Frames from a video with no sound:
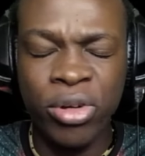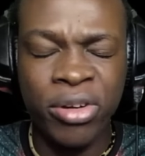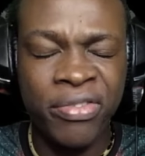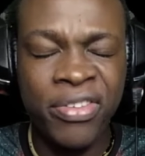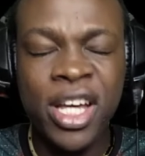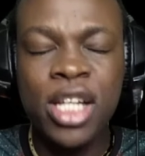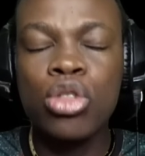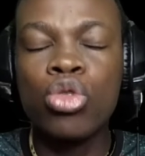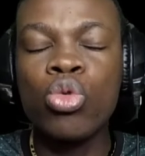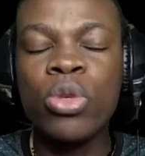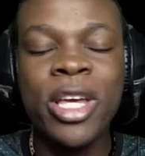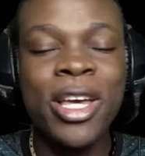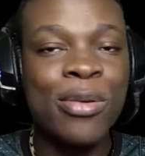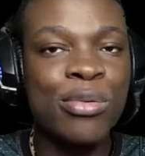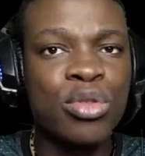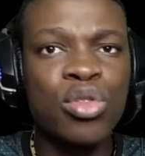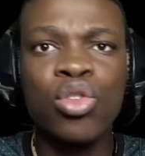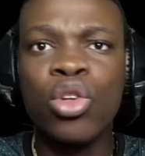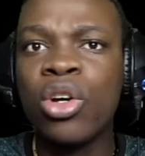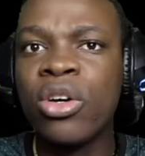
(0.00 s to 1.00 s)
The first two
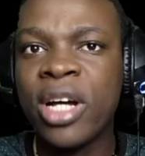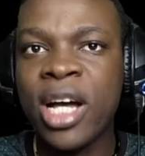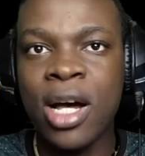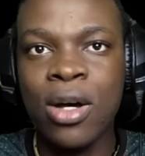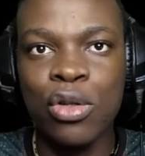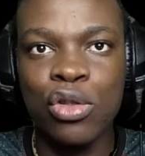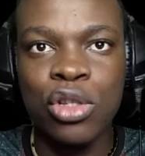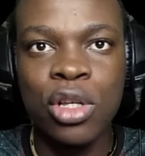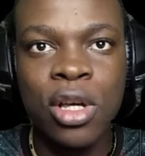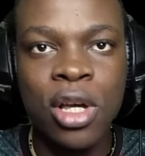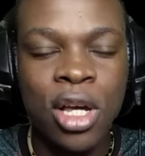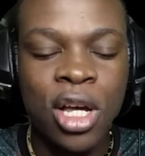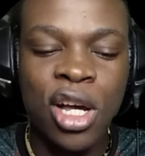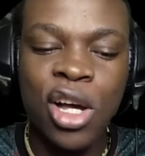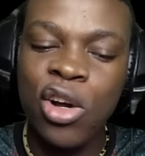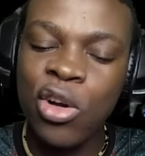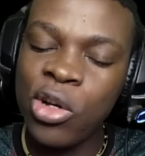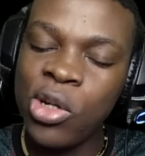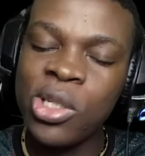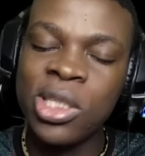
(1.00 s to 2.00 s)
games do not count
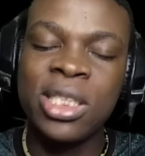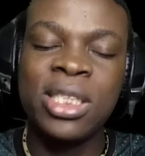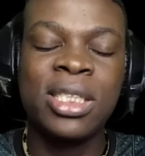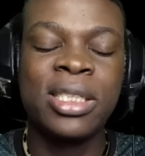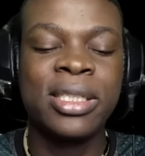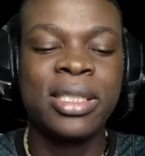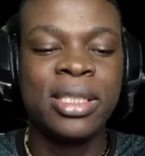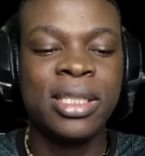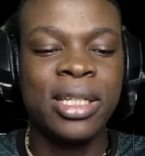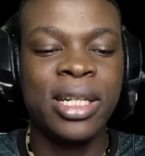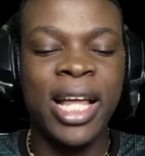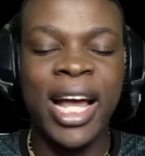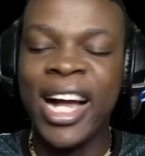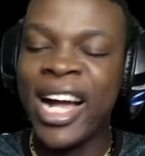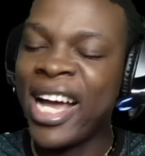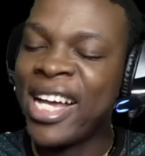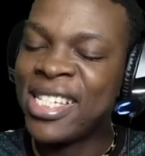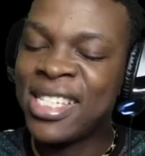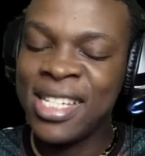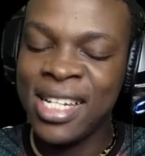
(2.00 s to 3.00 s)
because, like
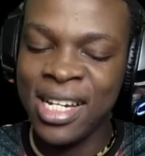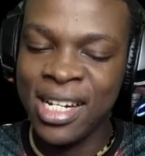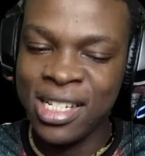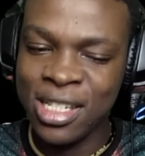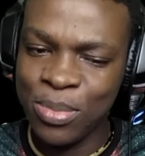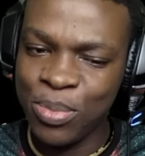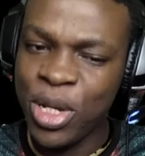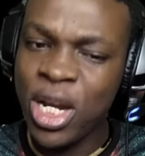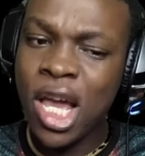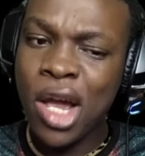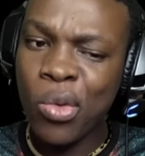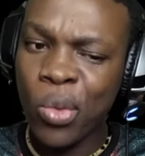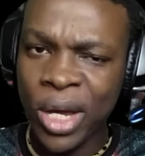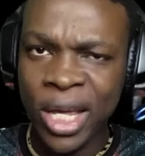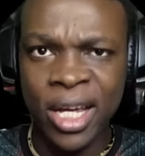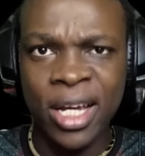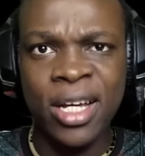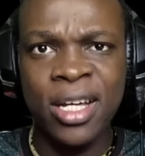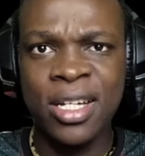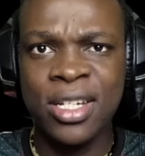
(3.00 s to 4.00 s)
I said, it's been a week,
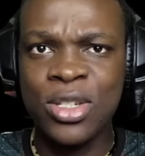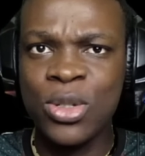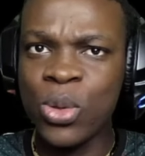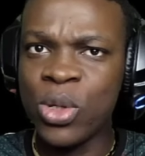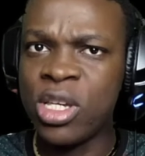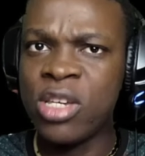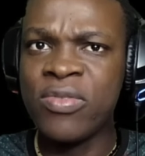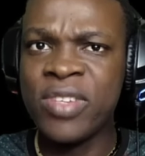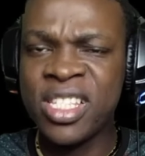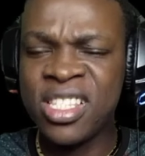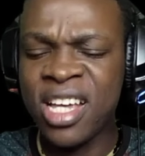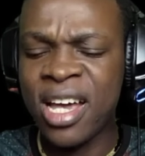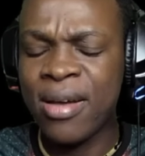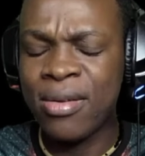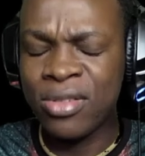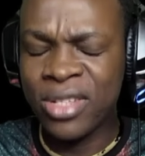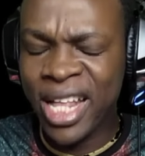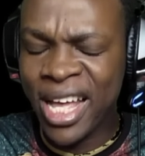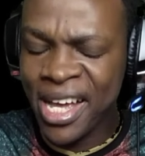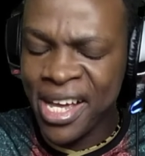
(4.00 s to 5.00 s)
so give me
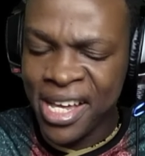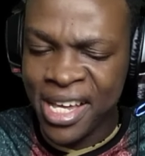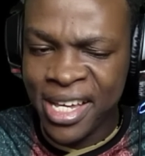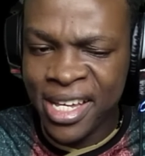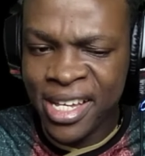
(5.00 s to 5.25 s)
time to like